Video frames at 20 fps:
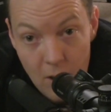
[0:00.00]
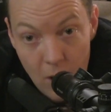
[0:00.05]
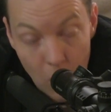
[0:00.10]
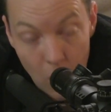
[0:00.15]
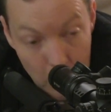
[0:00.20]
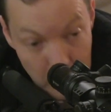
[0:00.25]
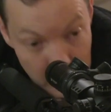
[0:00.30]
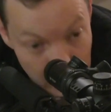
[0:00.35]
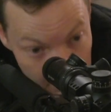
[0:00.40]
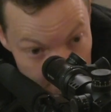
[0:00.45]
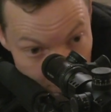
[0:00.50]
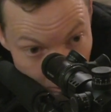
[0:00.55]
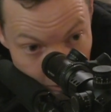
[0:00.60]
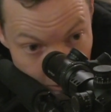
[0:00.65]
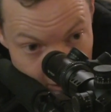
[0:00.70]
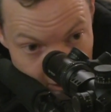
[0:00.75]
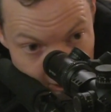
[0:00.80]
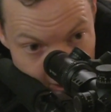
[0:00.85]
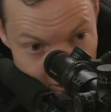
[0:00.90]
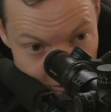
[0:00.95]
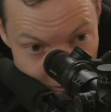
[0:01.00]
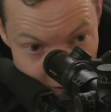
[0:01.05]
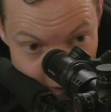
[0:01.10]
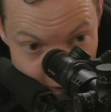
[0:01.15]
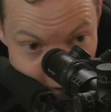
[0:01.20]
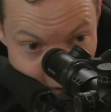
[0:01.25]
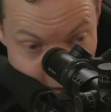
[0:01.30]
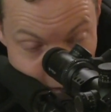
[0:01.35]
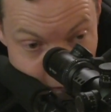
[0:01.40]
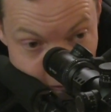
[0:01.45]
open up both eyes,
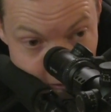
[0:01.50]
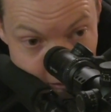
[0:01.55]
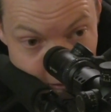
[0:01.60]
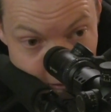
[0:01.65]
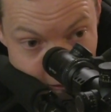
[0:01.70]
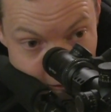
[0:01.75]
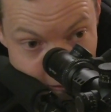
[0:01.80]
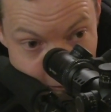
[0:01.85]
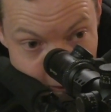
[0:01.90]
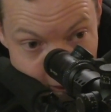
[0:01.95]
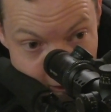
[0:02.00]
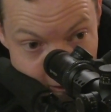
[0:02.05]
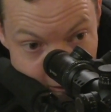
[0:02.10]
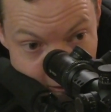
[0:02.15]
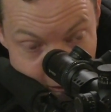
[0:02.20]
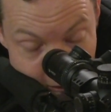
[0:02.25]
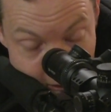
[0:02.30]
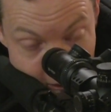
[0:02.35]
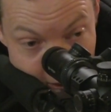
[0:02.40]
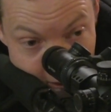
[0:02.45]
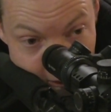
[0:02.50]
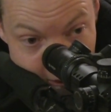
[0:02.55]
looking through the reticle,